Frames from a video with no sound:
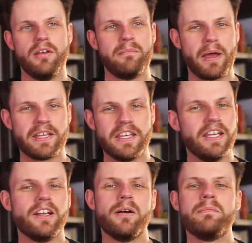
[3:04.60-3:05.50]

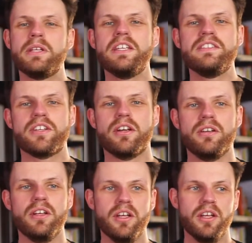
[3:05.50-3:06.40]
banking companies, so
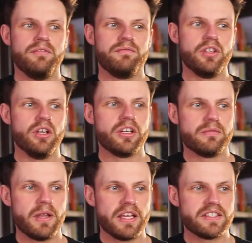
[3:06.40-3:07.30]
you look at
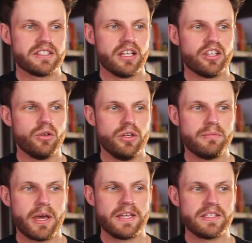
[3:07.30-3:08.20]
places like
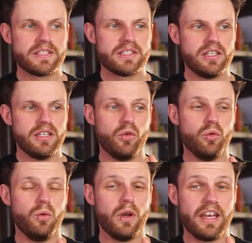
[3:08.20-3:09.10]
Coinbase,
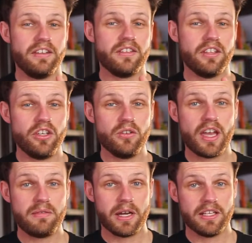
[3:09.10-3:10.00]
any of the
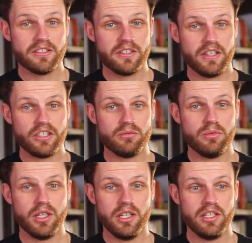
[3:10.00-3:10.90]
UK banks, so
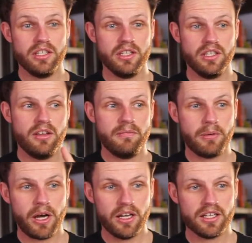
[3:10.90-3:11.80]
Nationwide,
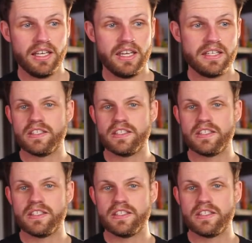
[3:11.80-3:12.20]
Barclays.